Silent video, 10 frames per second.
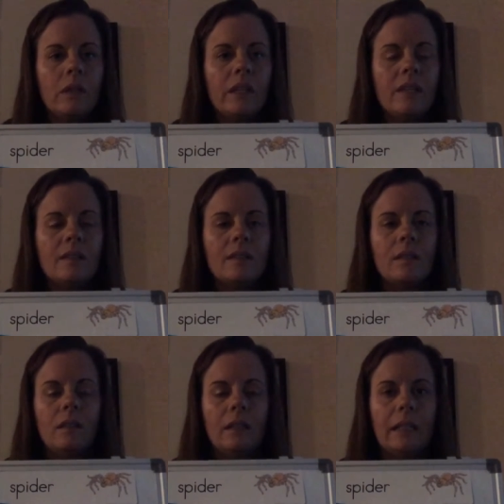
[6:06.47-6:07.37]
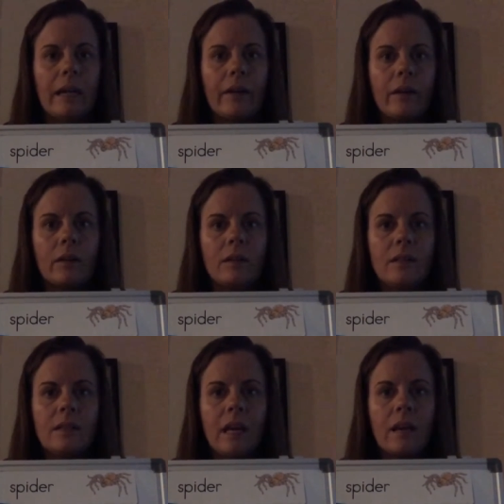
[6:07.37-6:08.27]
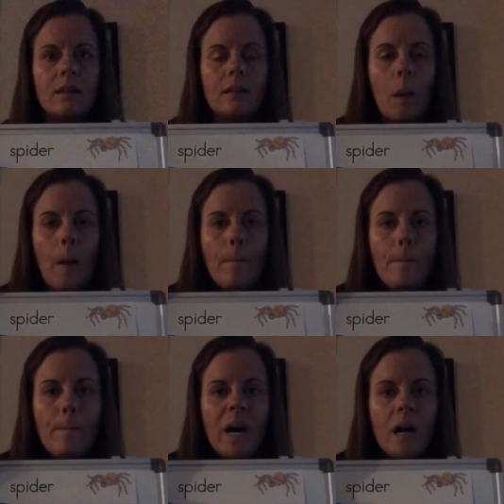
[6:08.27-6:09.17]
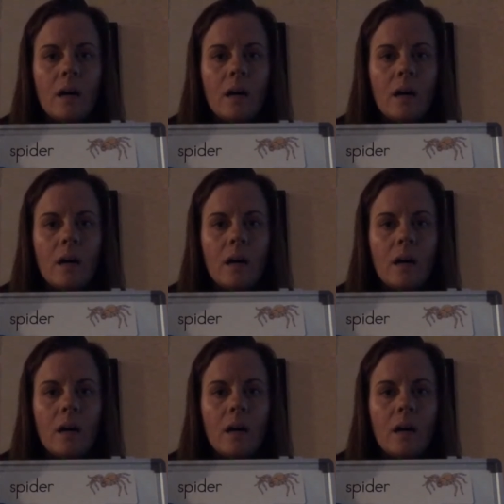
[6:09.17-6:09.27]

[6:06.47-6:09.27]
This letter says P.